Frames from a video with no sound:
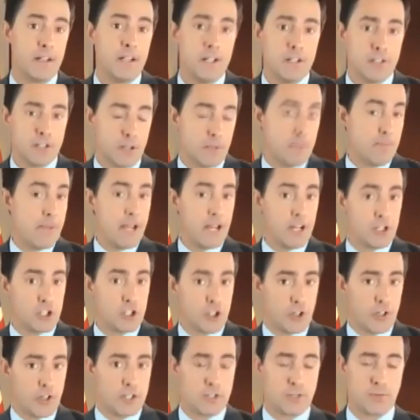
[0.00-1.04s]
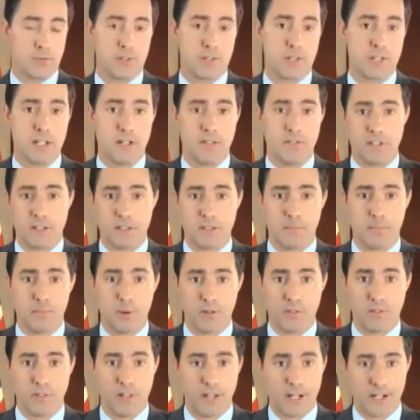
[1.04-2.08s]
to make sure it's received at the
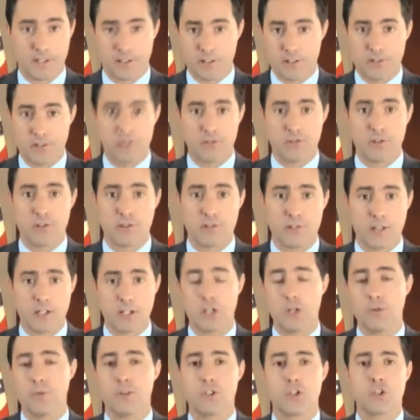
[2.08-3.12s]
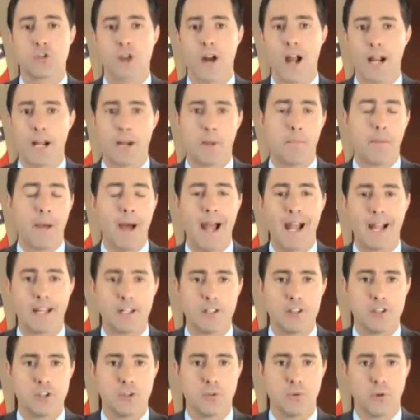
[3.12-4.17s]
Board of Elections. So just like you would track a
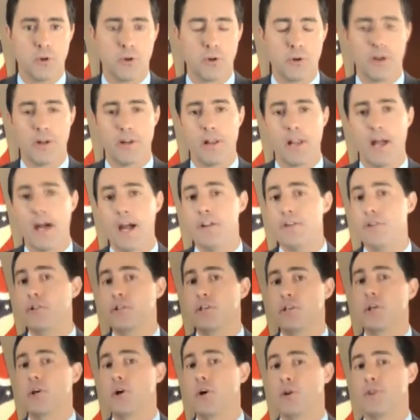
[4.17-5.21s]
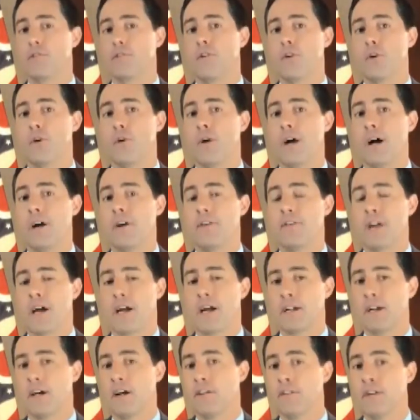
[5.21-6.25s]
package you order online, you can go to
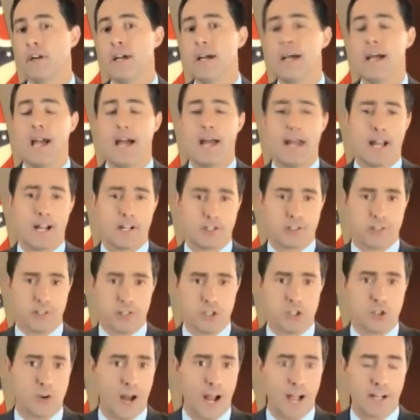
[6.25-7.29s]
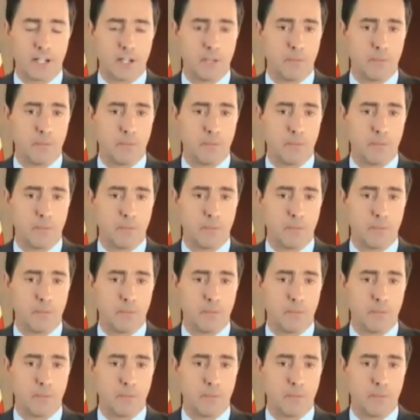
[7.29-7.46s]
voteohio.gov and actually track your